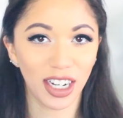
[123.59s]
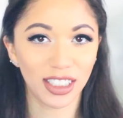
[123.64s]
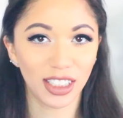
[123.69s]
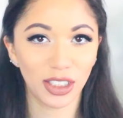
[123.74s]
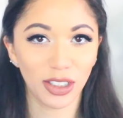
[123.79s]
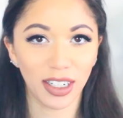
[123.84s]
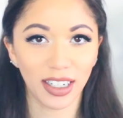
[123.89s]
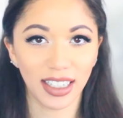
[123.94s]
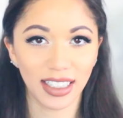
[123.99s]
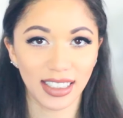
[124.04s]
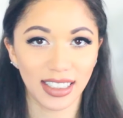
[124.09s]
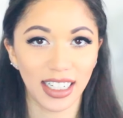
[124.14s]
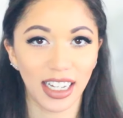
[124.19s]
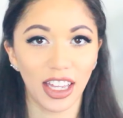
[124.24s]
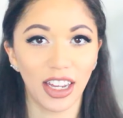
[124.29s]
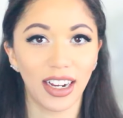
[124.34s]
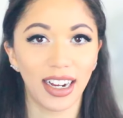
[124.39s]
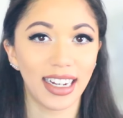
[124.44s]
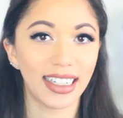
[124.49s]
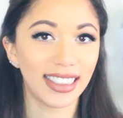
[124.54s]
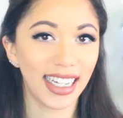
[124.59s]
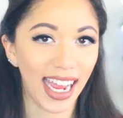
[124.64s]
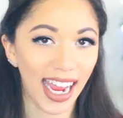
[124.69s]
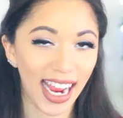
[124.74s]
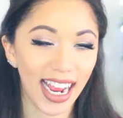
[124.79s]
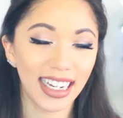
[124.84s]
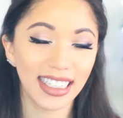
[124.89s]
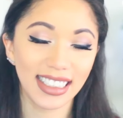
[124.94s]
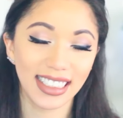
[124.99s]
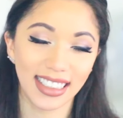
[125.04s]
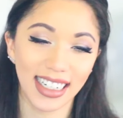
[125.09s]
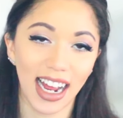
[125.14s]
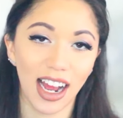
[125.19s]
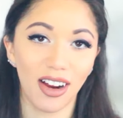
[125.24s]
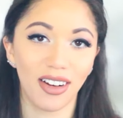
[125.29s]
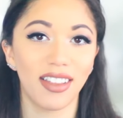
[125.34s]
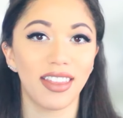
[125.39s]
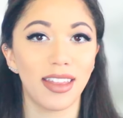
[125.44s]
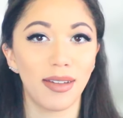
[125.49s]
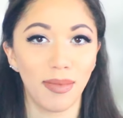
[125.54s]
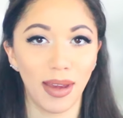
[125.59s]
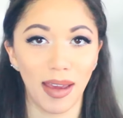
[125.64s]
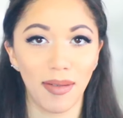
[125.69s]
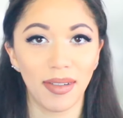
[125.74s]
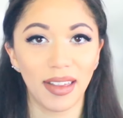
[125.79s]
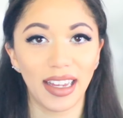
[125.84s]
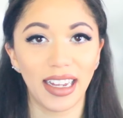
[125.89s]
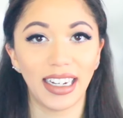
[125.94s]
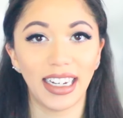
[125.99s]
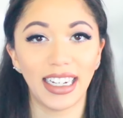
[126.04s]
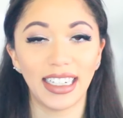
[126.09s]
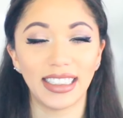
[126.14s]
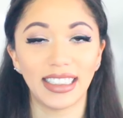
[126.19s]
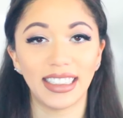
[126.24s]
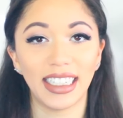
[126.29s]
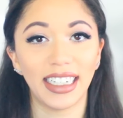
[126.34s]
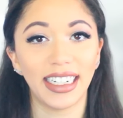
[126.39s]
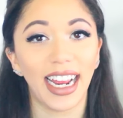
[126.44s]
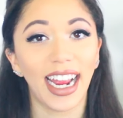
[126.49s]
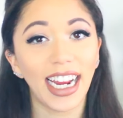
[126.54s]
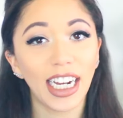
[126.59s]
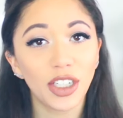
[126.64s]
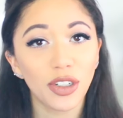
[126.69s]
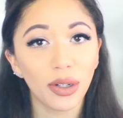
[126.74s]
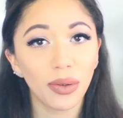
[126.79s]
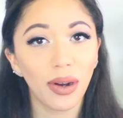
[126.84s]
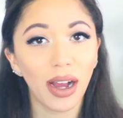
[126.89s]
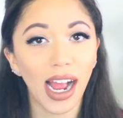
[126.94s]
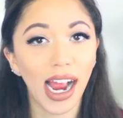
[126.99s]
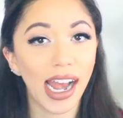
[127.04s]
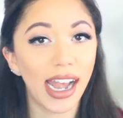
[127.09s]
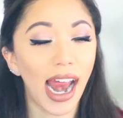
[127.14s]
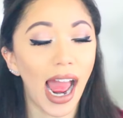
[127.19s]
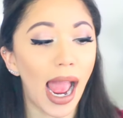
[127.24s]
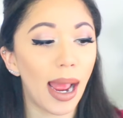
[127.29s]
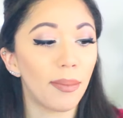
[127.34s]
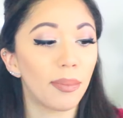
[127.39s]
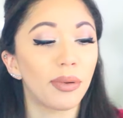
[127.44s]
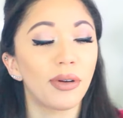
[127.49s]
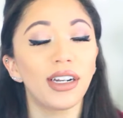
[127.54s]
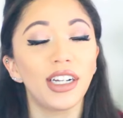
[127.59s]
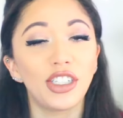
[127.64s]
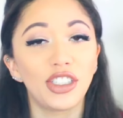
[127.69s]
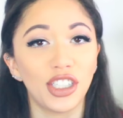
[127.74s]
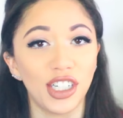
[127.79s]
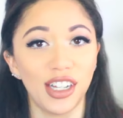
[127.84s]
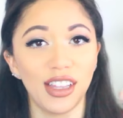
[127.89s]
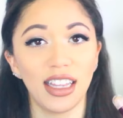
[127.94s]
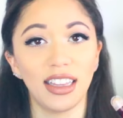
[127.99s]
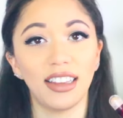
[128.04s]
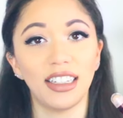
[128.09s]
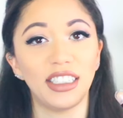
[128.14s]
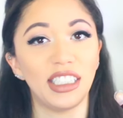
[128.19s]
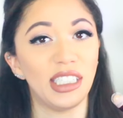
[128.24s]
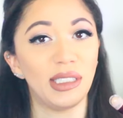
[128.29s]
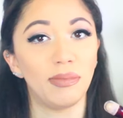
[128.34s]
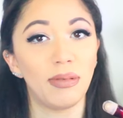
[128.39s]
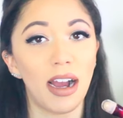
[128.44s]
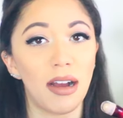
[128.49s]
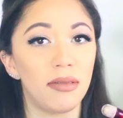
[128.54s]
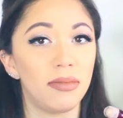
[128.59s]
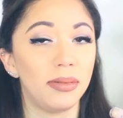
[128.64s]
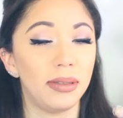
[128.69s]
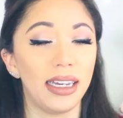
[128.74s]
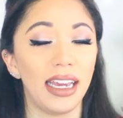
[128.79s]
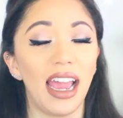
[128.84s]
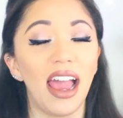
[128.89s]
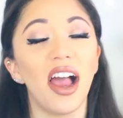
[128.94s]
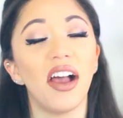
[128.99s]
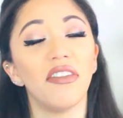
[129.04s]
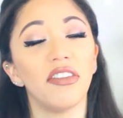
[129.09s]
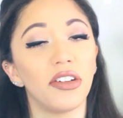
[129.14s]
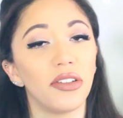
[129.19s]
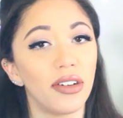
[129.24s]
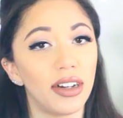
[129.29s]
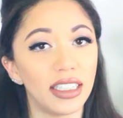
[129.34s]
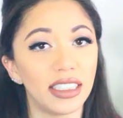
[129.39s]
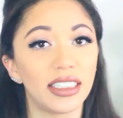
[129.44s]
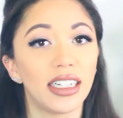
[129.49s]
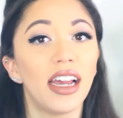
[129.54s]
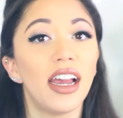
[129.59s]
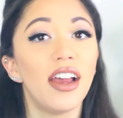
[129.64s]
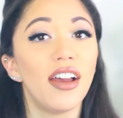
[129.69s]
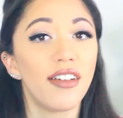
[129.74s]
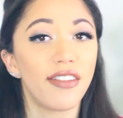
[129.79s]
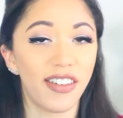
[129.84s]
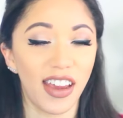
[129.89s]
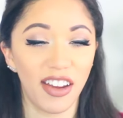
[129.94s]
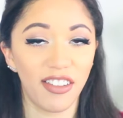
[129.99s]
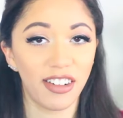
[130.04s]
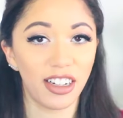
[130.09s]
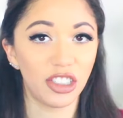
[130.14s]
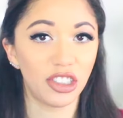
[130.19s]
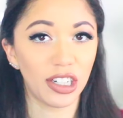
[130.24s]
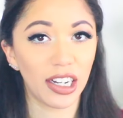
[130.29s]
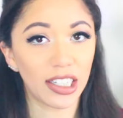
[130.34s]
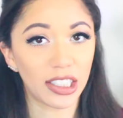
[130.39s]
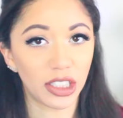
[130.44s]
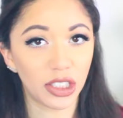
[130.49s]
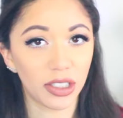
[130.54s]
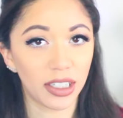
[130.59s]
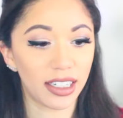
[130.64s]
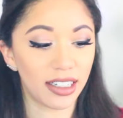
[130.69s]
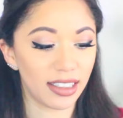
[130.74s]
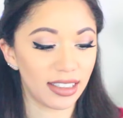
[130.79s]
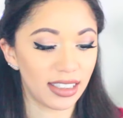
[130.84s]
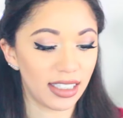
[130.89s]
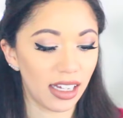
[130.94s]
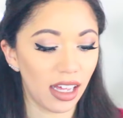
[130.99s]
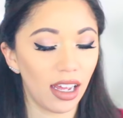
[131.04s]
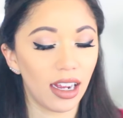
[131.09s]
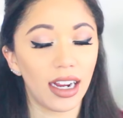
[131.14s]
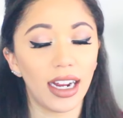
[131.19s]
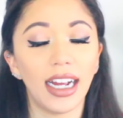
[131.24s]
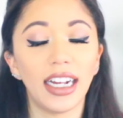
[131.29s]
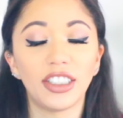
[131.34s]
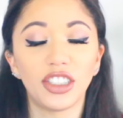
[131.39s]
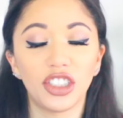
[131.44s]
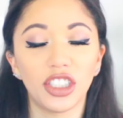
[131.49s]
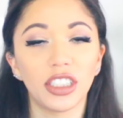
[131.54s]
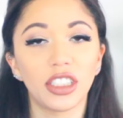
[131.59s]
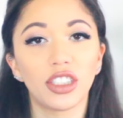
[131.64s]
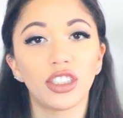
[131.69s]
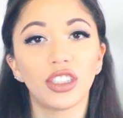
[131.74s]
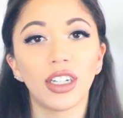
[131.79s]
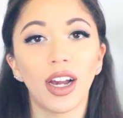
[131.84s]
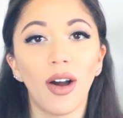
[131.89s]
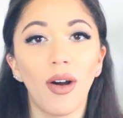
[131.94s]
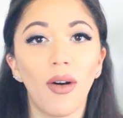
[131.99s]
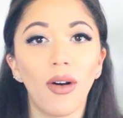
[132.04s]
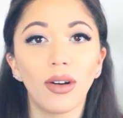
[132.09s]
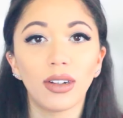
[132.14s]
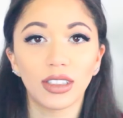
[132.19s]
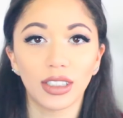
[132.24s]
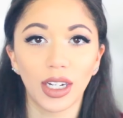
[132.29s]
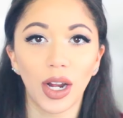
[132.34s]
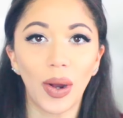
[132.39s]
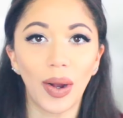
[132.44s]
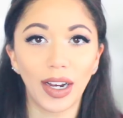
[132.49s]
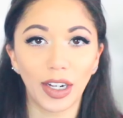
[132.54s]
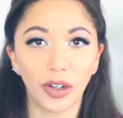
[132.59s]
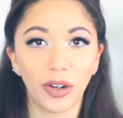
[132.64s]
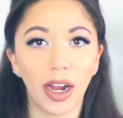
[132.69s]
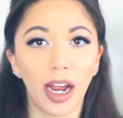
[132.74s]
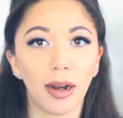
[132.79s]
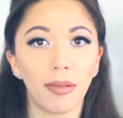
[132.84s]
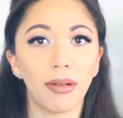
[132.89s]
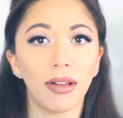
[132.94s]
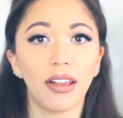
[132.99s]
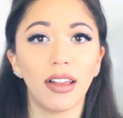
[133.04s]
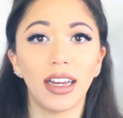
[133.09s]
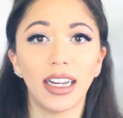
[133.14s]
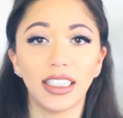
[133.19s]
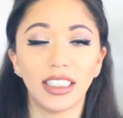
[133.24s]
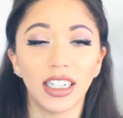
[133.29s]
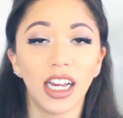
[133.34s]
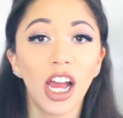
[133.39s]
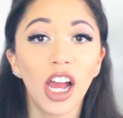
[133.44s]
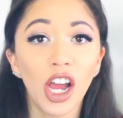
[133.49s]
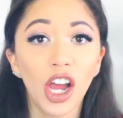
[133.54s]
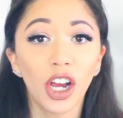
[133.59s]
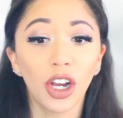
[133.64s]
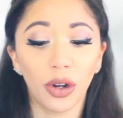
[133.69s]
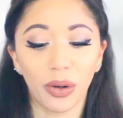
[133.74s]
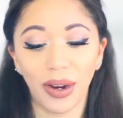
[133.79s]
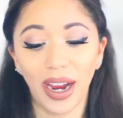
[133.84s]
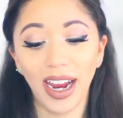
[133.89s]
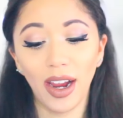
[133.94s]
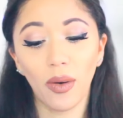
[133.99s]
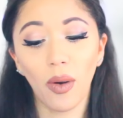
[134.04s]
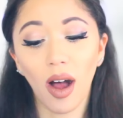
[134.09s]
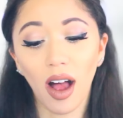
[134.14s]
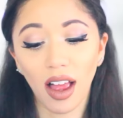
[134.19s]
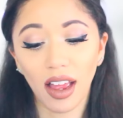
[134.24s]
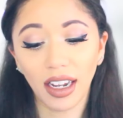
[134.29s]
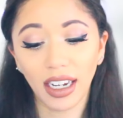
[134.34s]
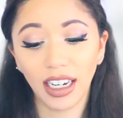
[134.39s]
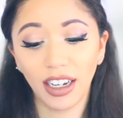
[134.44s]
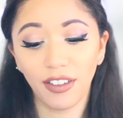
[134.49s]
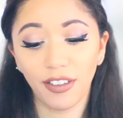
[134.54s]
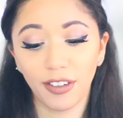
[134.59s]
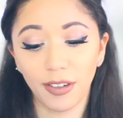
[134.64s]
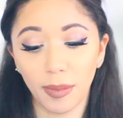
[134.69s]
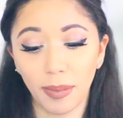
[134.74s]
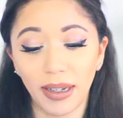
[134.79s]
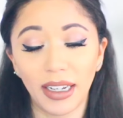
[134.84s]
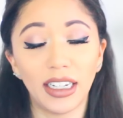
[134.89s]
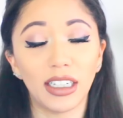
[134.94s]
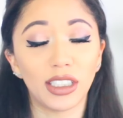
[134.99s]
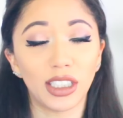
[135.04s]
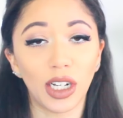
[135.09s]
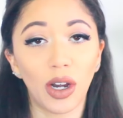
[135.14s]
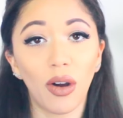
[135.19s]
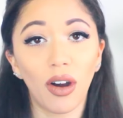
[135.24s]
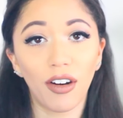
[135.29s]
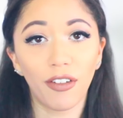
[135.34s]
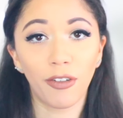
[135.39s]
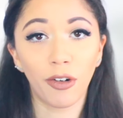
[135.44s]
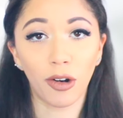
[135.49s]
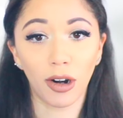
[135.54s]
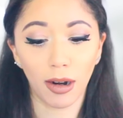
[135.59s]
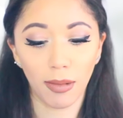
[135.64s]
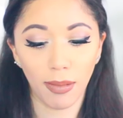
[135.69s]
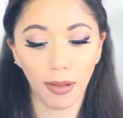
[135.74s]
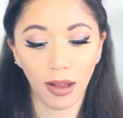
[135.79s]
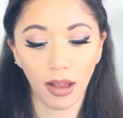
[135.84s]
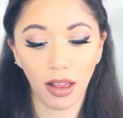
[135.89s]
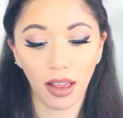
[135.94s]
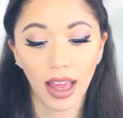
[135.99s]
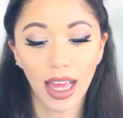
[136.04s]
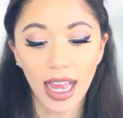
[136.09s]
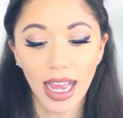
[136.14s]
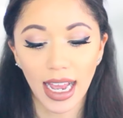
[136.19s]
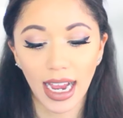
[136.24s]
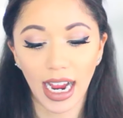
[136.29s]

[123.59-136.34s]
drugstore concealer is hands down the Maybelline Instant Age Rewind. I'm pretty sure that this is probably everyone's favorite drugstore concealer. It's just so, so incredible. It's great quality for being so affordable.